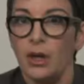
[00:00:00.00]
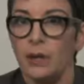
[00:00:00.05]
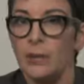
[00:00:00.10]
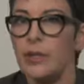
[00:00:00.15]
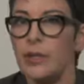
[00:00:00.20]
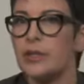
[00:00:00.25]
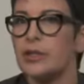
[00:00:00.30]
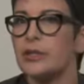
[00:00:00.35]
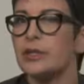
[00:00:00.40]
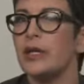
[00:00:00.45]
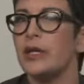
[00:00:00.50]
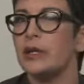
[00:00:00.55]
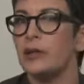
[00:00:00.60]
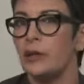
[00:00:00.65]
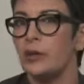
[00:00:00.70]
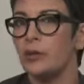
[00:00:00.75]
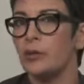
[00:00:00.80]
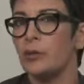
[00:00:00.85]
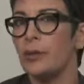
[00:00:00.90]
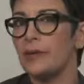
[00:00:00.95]
I'm here to tell
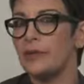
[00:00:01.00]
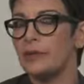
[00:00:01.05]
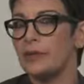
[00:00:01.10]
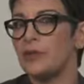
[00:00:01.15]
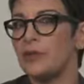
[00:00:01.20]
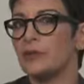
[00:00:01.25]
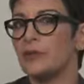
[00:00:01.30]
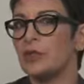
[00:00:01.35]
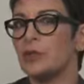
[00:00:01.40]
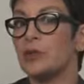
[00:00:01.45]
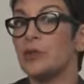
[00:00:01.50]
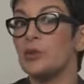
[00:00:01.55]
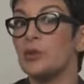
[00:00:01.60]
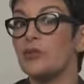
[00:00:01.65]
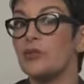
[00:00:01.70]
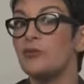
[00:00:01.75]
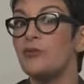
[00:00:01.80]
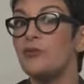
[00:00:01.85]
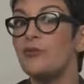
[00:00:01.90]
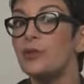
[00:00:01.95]
you about the difference
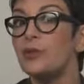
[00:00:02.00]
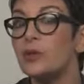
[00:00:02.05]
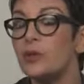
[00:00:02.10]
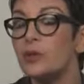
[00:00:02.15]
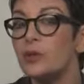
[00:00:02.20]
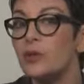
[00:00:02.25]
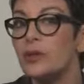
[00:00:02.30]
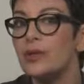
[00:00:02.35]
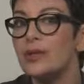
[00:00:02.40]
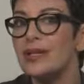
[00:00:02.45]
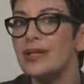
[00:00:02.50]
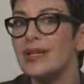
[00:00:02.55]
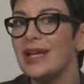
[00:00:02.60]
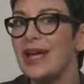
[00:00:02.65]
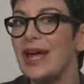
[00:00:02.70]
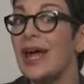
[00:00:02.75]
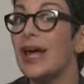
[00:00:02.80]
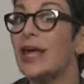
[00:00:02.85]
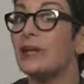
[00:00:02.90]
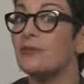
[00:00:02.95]
between food
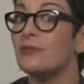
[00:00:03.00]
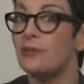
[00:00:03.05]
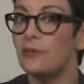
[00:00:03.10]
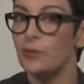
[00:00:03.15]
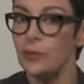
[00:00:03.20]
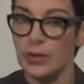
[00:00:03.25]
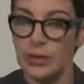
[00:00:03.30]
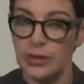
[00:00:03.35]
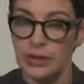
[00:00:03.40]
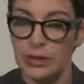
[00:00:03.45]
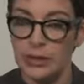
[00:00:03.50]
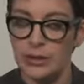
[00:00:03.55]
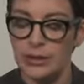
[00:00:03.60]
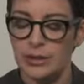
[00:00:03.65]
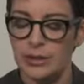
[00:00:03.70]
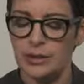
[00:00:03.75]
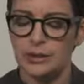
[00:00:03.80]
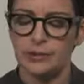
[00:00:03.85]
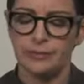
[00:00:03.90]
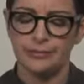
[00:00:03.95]
and
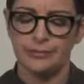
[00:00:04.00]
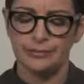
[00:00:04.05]
foodiness.